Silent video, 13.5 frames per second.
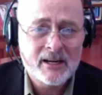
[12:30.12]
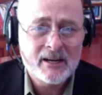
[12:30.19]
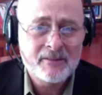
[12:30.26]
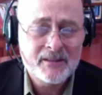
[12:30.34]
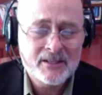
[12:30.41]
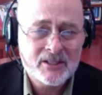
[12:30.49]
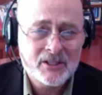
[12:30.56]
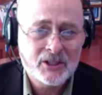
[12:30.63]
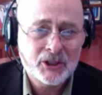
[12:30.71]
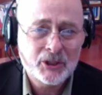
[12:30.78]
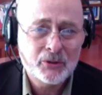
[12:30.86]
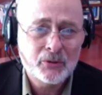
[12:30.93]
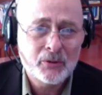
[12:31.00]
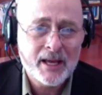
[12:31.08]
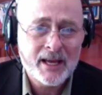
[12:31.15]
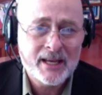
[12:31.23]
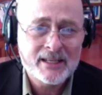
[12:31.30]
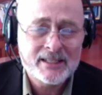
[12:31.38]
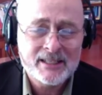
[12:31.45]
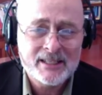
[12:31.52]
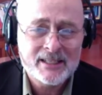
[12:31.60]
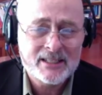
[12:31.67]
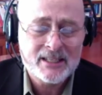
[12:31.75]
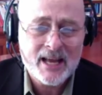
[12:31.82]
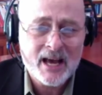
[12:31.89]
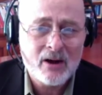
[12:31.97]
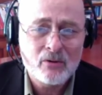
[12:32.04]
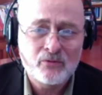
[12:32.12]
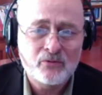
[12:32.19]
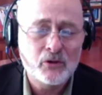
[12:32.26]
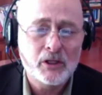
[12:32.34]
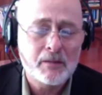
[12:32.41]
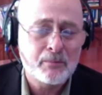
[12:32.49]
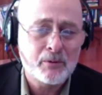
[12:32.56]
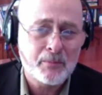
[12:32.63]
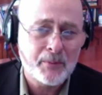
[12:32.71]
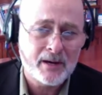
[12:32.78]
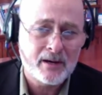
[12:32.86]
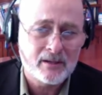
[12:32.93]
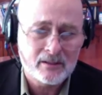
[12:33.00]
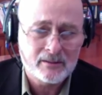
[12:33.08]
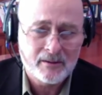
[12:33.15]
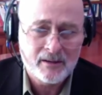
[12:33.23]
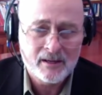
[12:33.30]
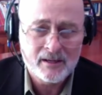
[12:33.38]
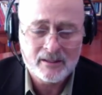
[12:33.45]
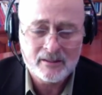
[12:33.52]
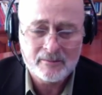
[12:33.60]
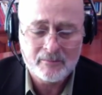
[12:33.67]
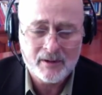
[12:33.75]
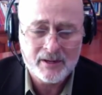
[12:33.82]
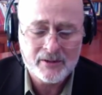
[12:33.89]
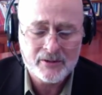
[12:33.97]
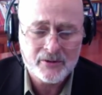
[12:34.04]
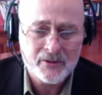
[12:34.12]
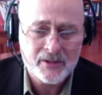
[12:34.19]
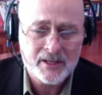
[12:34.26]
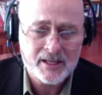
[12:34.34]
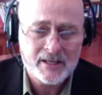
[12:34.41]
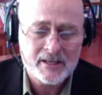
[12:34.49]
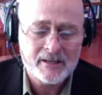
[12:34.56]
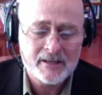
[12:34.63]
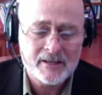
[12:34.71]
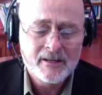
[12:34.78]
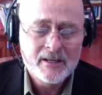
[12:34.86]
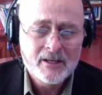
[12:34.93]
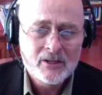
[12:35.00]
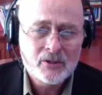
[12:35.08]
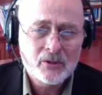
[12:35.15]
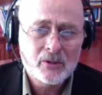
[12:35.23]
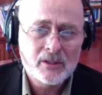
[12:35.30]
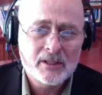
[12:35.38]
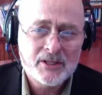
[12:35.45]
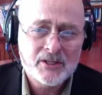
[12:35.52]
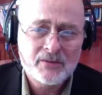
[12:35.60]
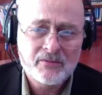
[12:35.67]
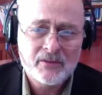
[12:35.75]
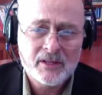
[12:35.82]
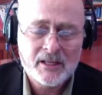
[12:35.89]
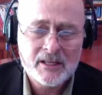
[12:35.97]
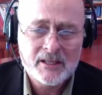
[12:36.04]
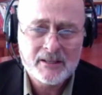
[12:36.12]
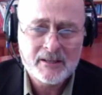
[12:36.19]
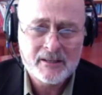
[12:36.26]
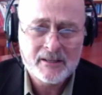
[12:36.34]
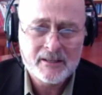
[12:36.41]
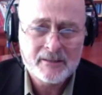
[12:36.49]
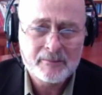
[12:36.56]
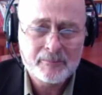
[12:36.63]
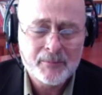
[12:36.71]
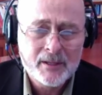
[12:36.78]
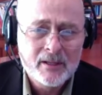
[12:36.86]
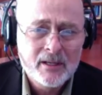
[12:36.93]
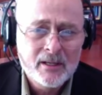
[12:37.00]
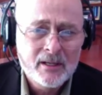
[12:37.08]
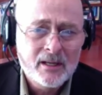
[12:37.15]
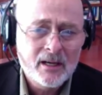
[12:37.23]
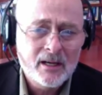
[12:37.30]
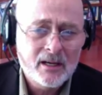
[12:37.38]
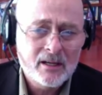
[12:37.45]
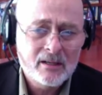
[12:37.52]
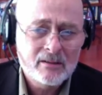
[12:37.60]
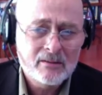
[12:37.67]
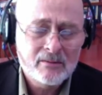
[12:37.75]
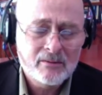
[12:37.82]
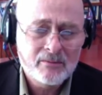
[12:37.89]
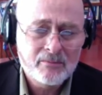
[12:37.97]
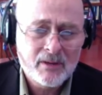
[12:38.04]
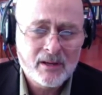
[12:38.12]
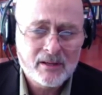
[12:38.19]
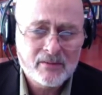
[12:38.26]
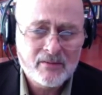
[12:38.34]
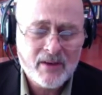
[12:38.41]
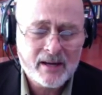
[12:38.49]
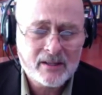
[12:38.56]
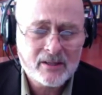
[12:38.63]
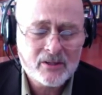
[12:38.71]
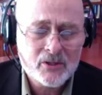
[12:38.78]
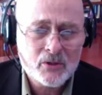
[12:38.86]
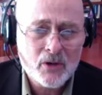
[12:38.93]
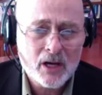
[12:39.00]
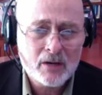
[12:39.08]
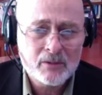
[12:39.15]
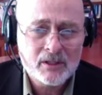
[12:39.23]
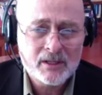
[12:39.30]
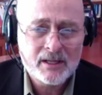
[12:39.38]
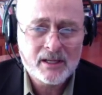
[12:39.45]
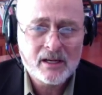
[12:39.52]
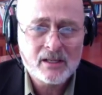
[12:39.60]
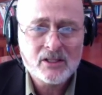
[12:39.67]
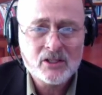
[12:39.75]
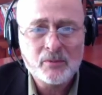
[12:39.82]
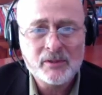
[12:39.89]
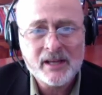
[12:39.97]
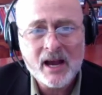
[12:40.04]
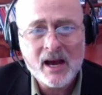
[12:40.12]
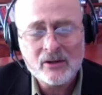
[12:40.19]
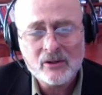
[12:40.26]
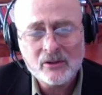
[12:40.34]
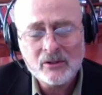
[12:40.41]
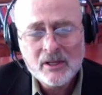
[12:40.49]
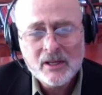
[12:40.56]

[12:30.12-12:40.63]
on this issue, and is now fully prepared um, under the uh, tutelage of the um, uh, Vatican astronomer Guy Consolmagno.